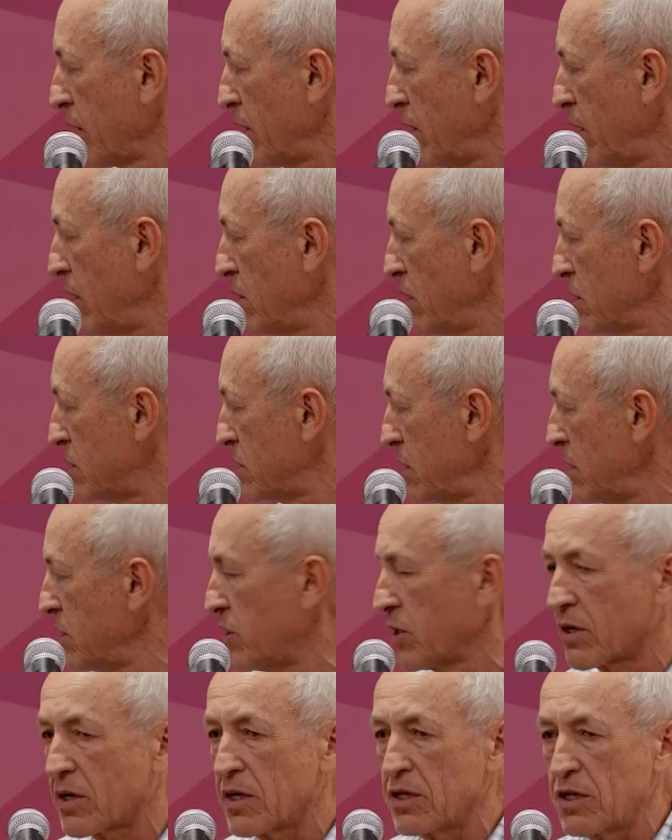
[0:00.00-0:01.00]
And it's
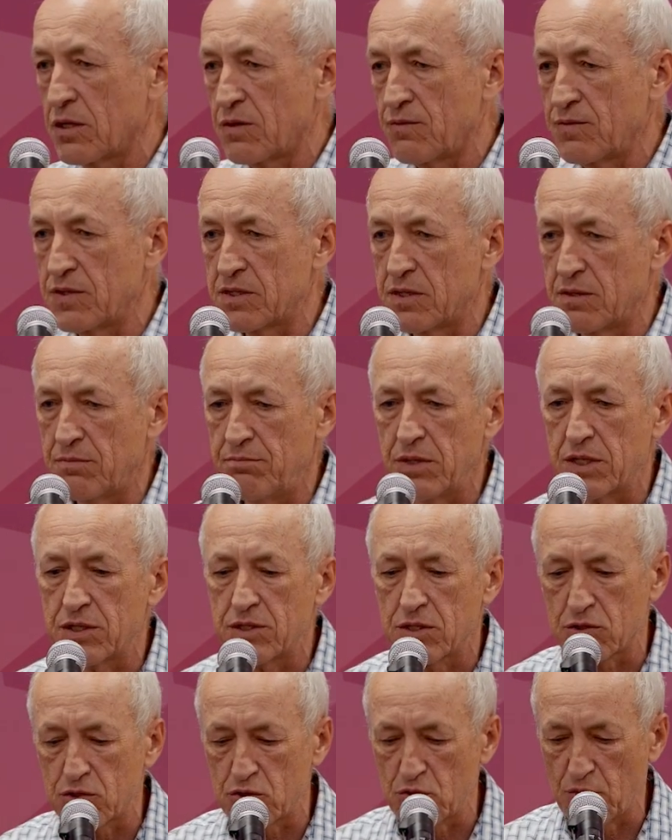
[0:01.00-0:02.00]
integrated with
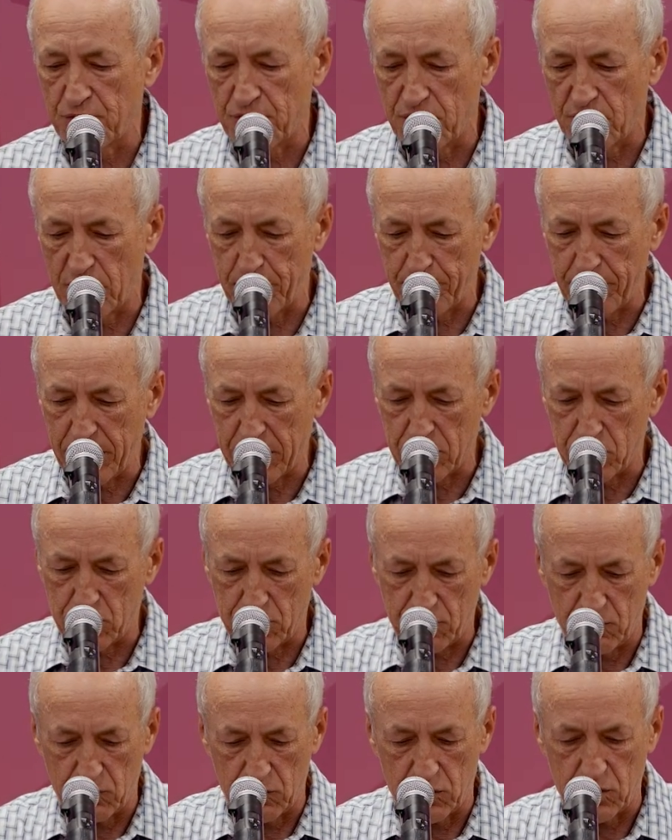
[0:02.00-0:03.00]
Mixer software package,
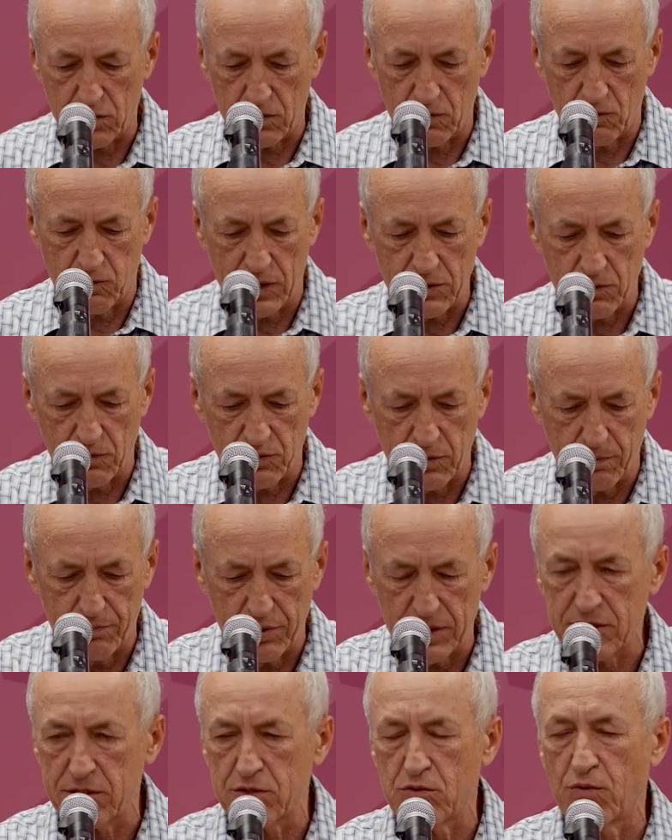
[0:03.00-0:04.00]
which one of the
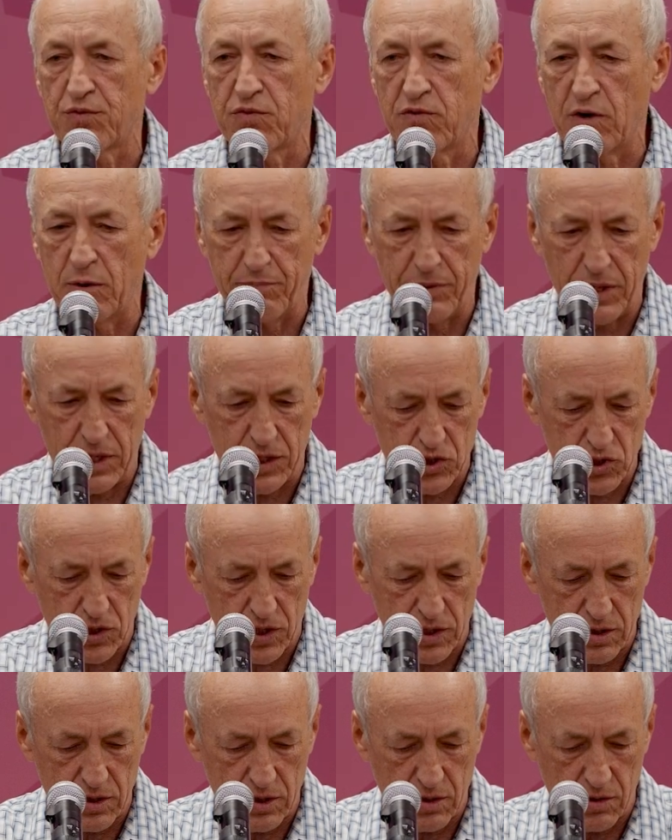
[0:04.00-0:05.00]
best software package
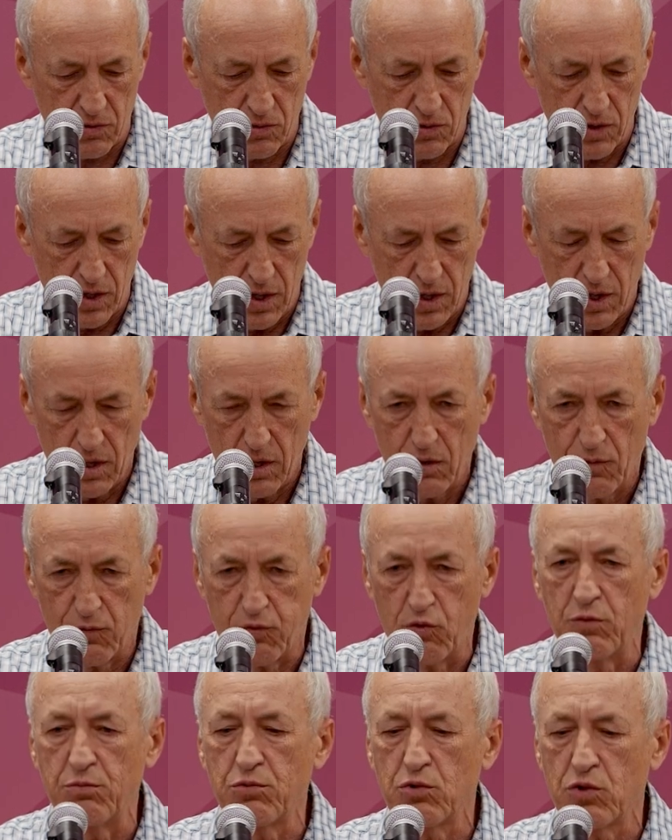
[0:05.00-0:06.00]
right now
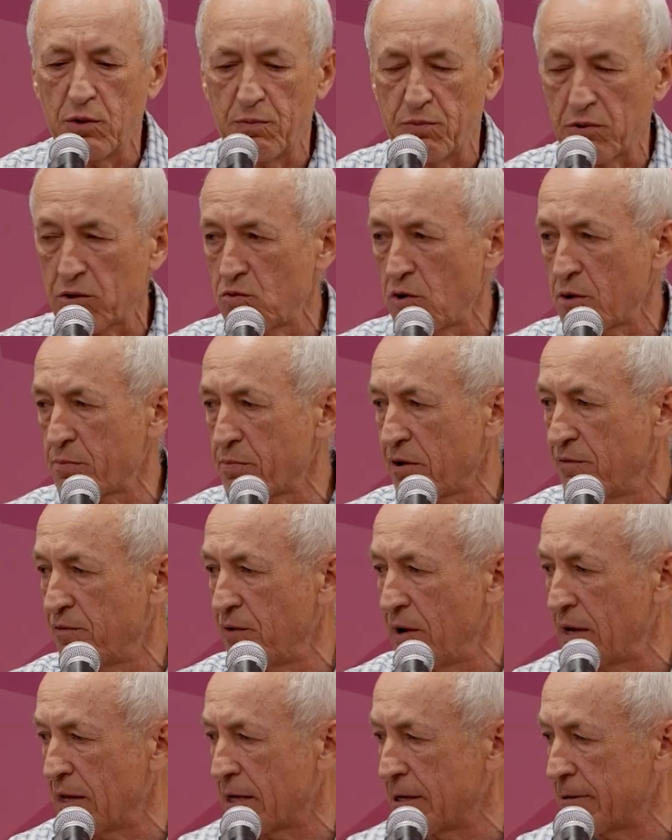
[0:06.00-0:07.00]
for immune repertoire
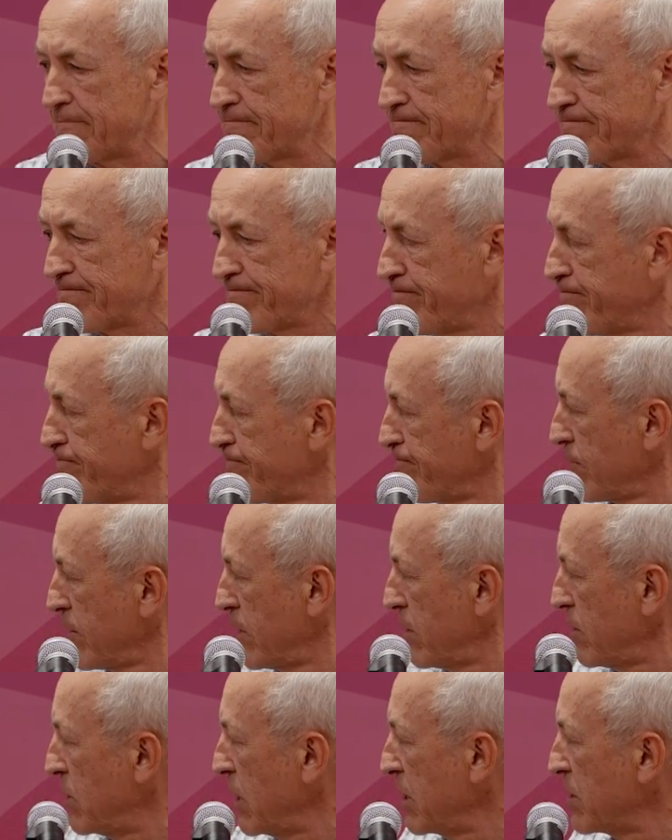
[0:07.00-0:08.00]
profiling,
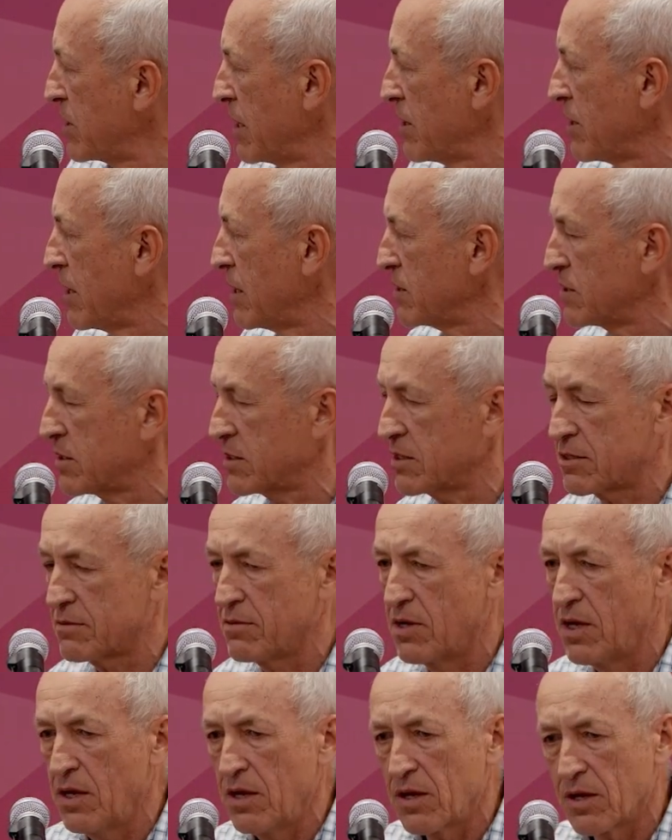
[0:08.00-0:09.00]
data analysis.
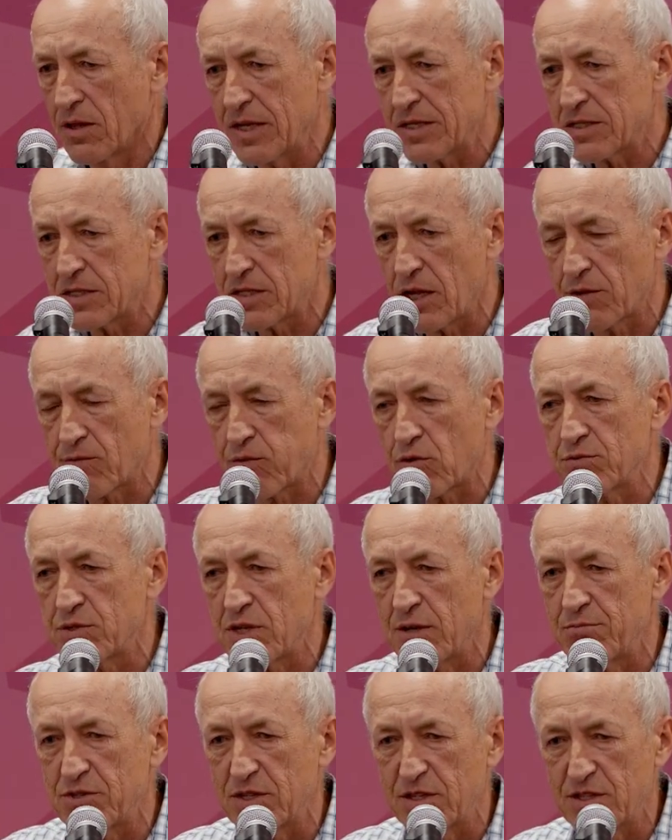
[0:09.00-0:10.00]
Let's start from
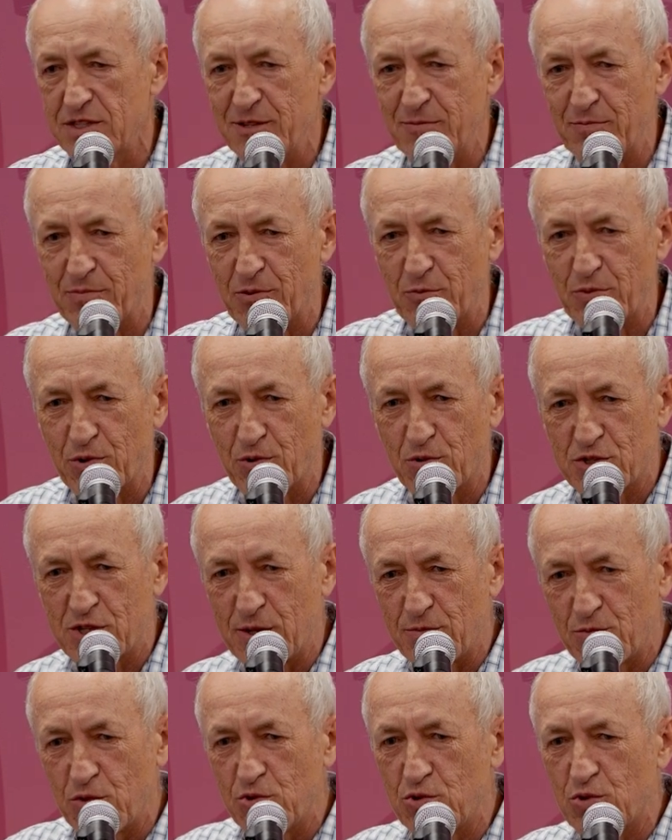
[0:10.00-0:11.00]
something simple, because
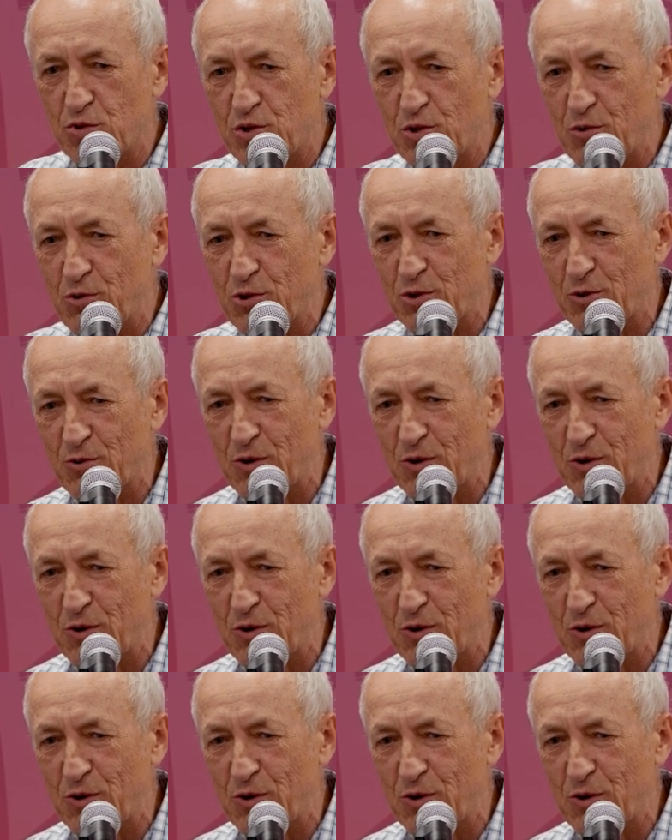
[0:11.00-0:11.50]
I'm going to tell